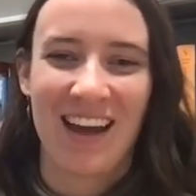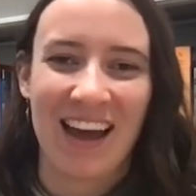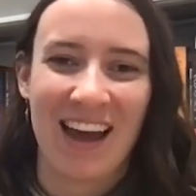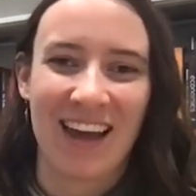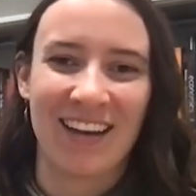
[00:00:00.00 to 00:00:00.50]

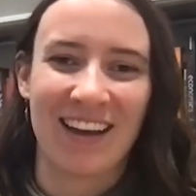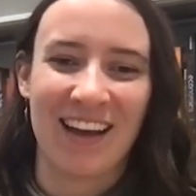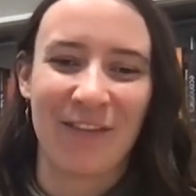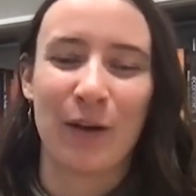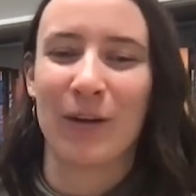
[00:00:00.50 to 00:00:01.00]
I had
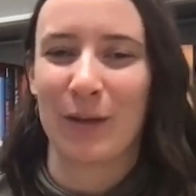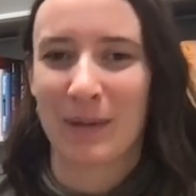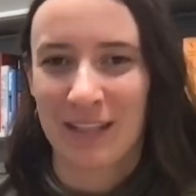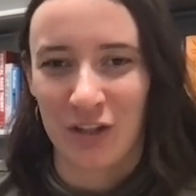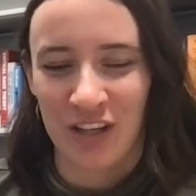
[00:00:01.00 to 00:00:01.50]
a few other
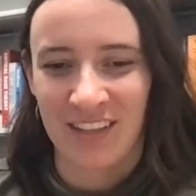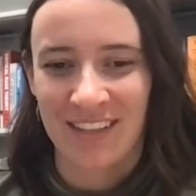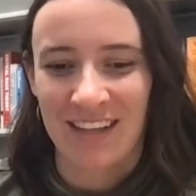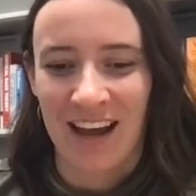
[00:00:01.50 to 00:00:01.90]
positions.